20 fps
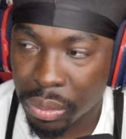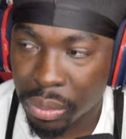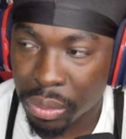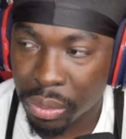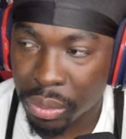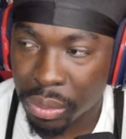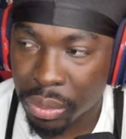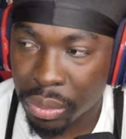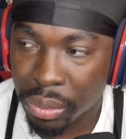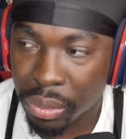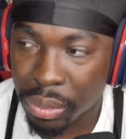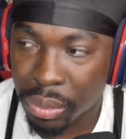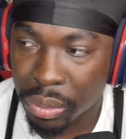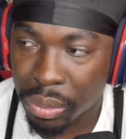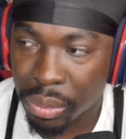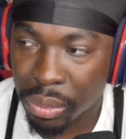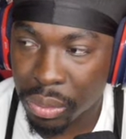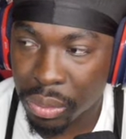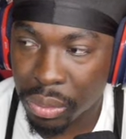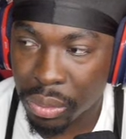
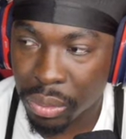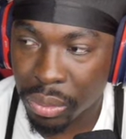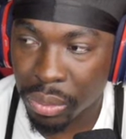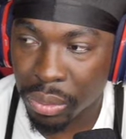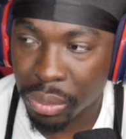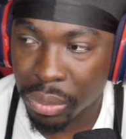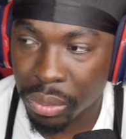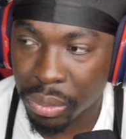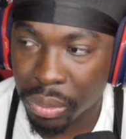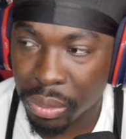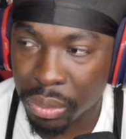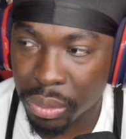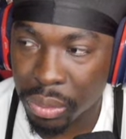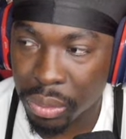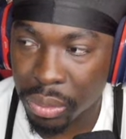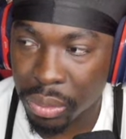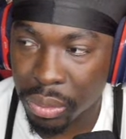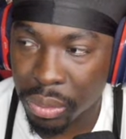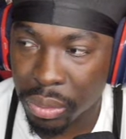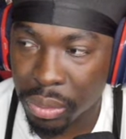
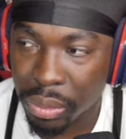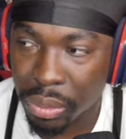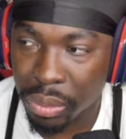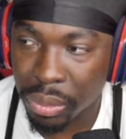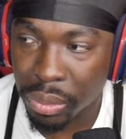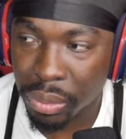[no speech]